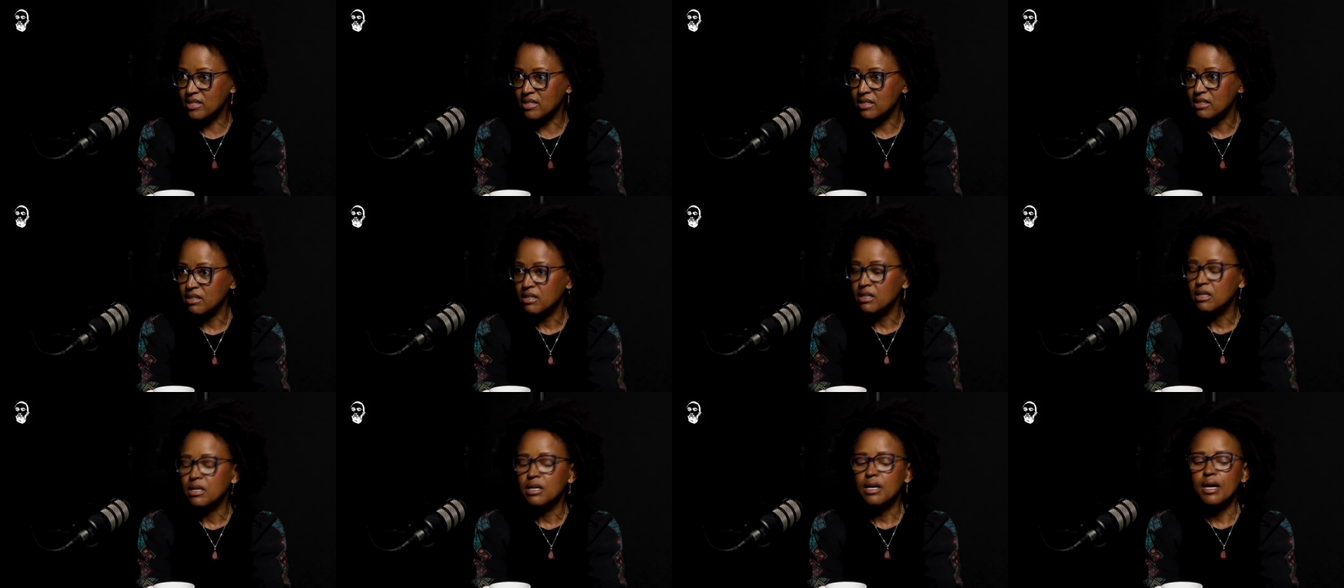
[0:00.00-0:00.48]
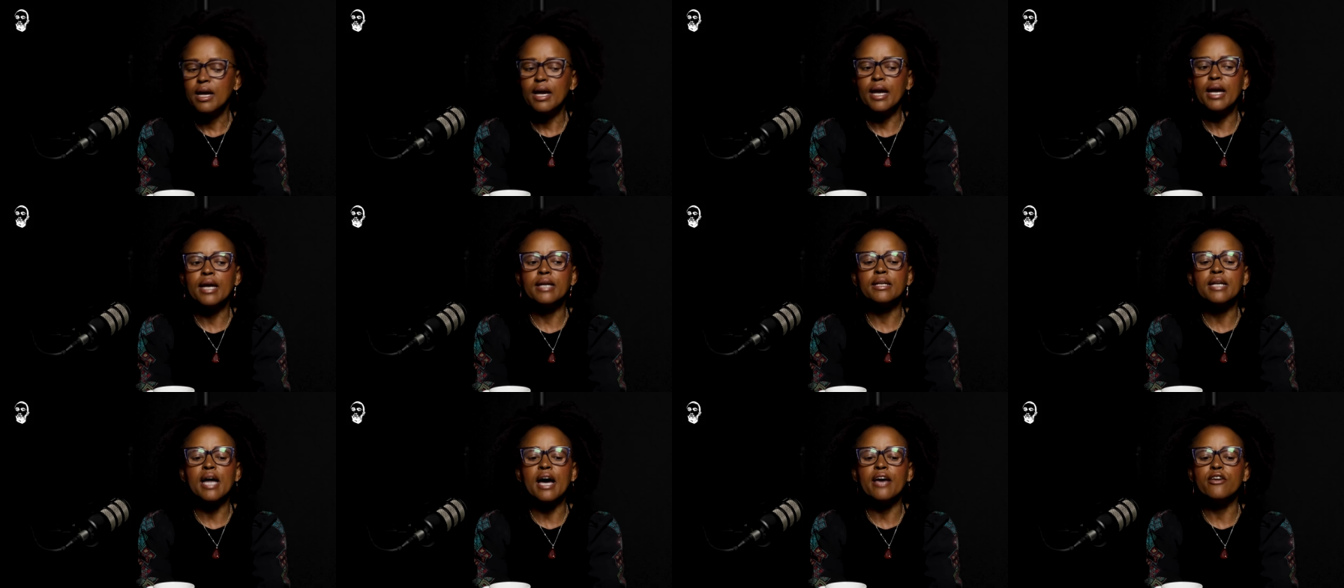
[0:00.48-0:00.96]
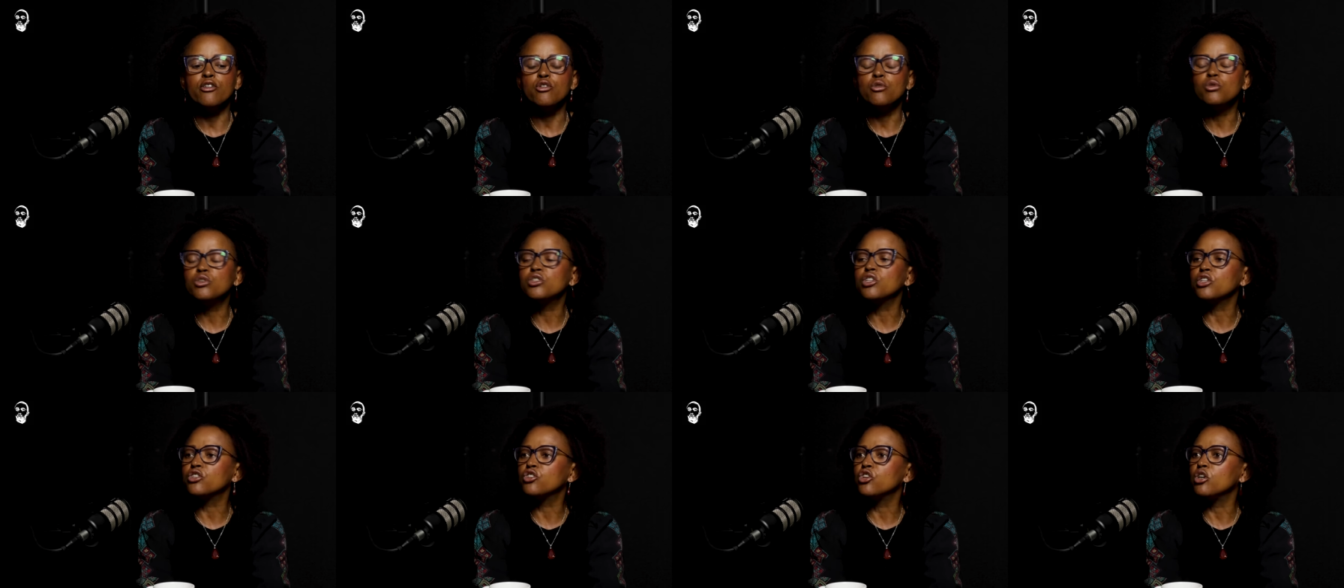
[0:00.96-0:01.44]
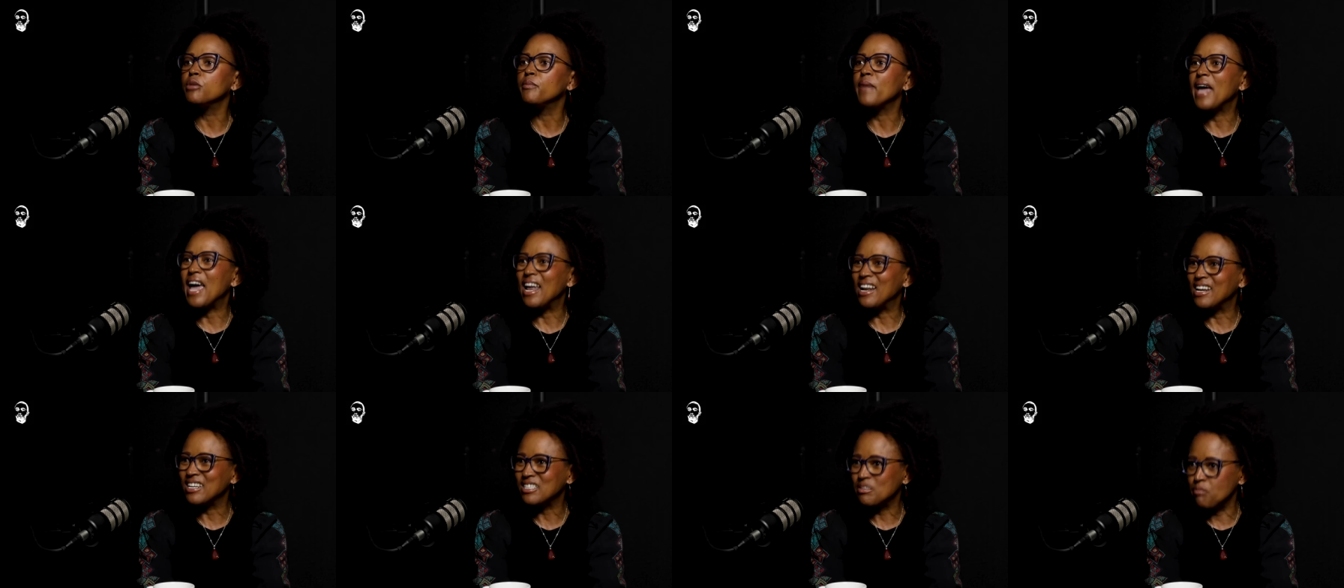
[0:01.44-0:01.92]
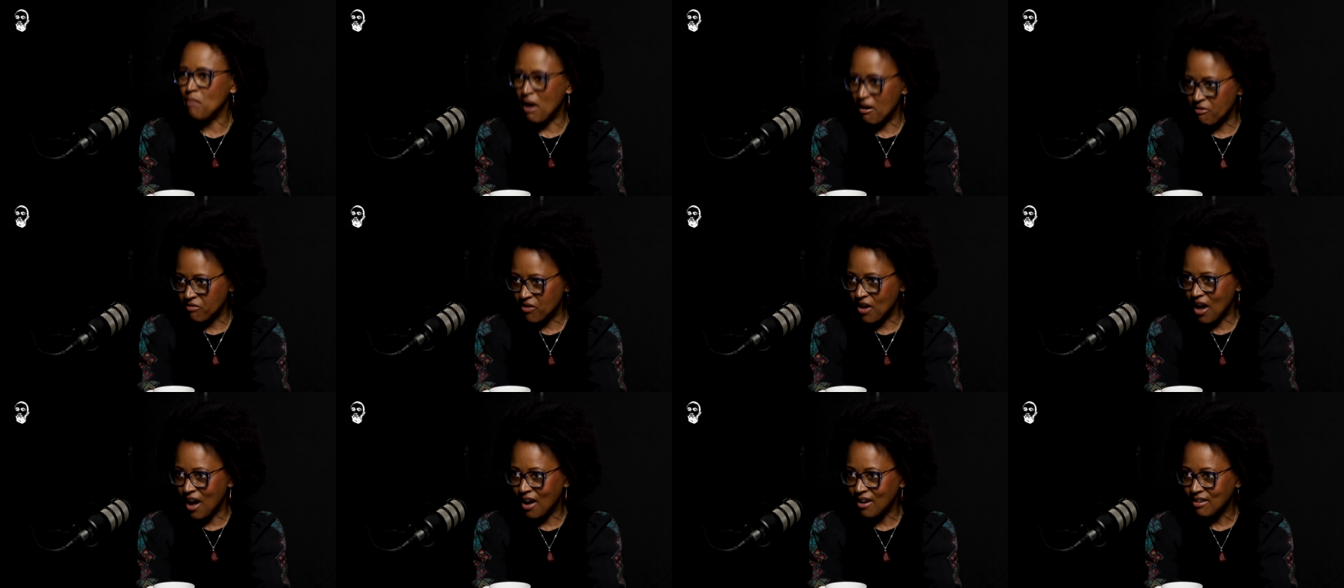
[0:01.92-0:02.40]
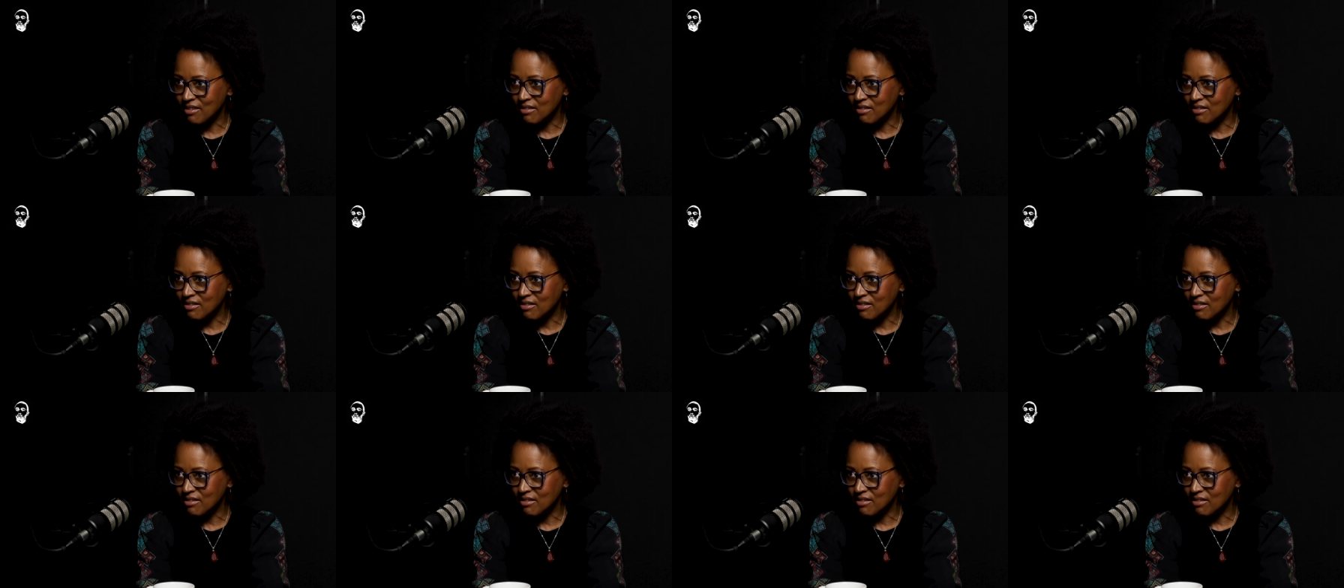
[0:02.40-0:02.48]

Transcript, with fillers: Okay. And I use the term Alex Mafia